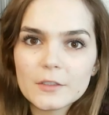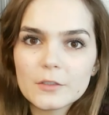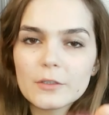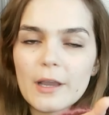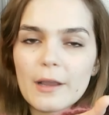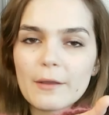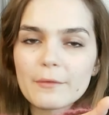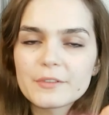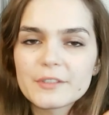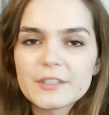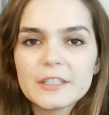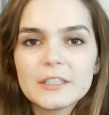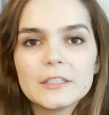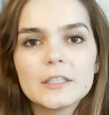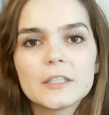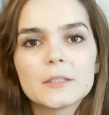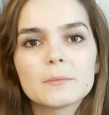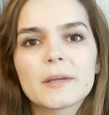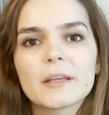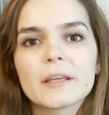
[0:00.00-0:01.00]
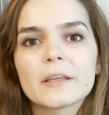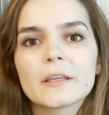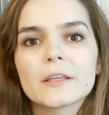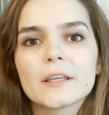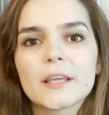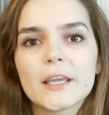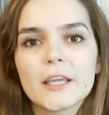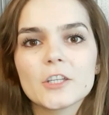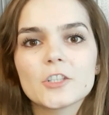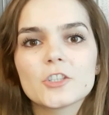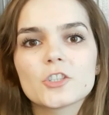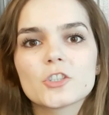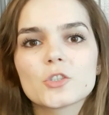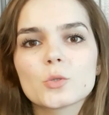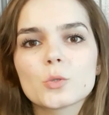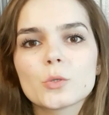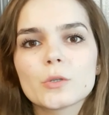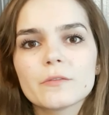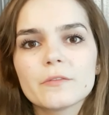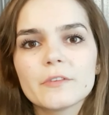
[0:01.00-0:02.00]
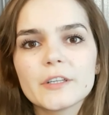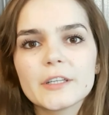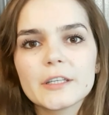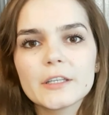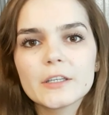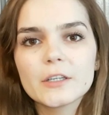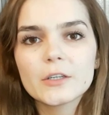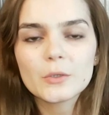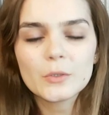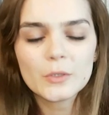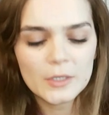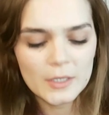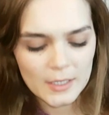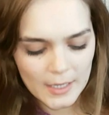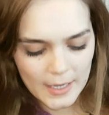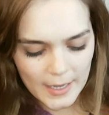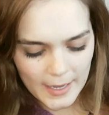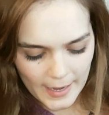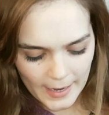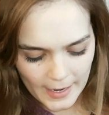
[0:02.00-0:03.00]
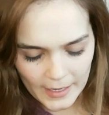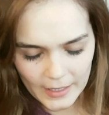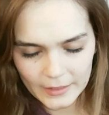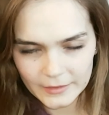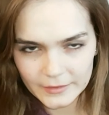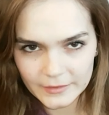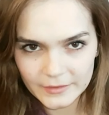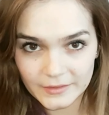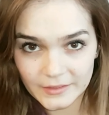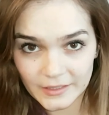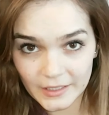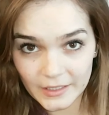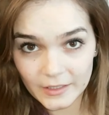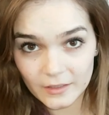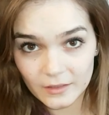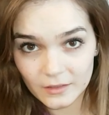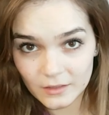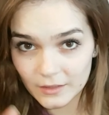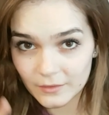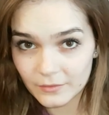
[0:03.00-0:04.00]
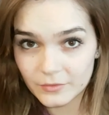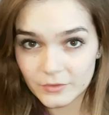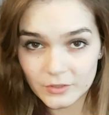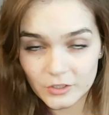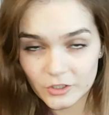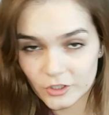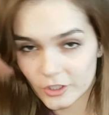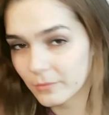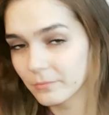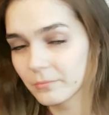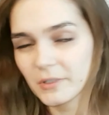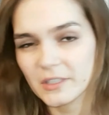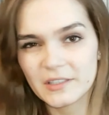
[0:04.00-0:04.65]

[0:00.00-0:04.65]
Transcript: you have seen in my cage tour video, and they love to jump